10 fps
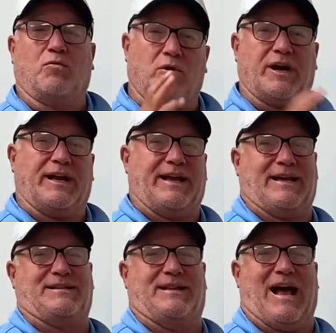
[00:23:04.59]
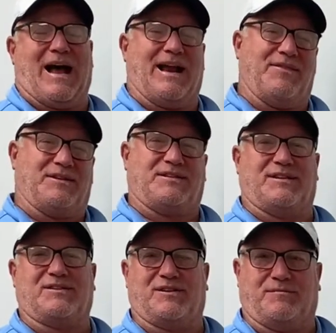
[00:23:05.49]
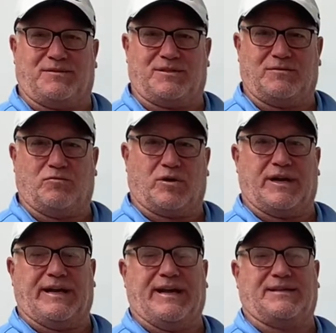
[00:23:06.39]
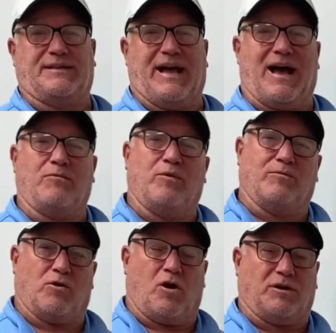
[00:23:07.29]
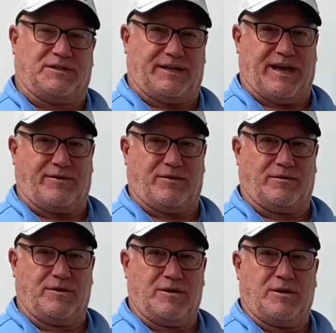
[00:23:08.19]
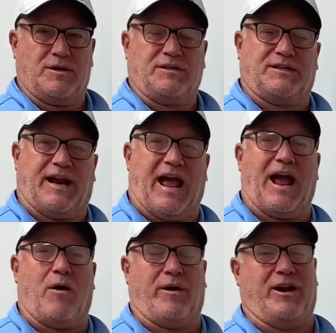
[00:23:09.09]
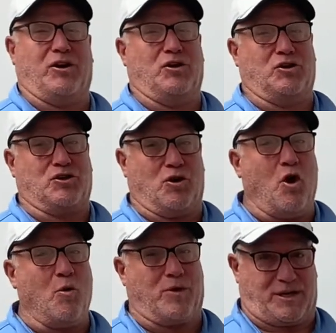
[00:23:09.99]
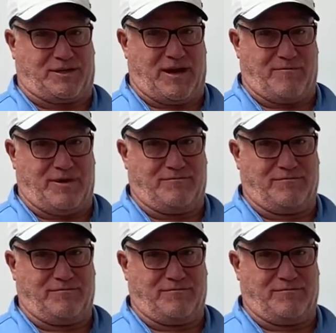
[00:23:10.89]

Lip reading: We're going to get to that, and the systems, we're going to get to that when we're all together. Today, I want to introduce your homework assignment.